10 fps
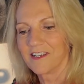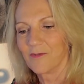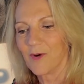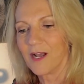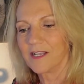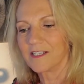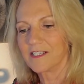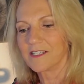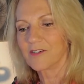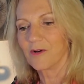Why it
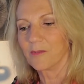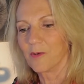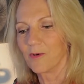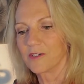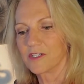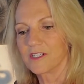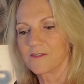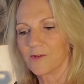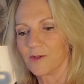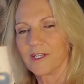is so important to
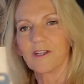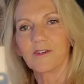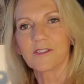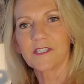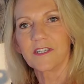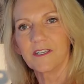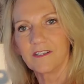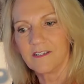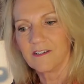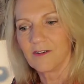exfoliate your
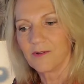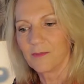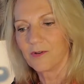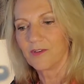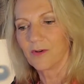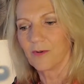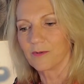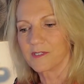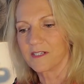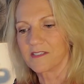skin, removing old
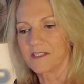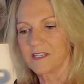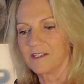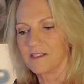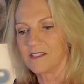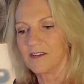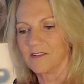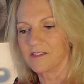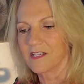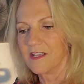dead skin
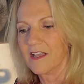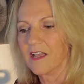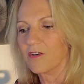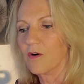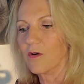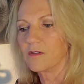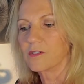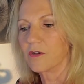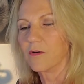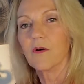cells, and
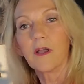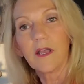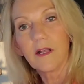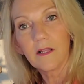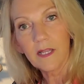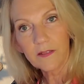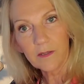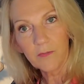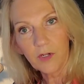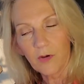also let
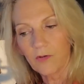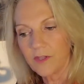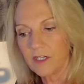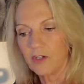them know that you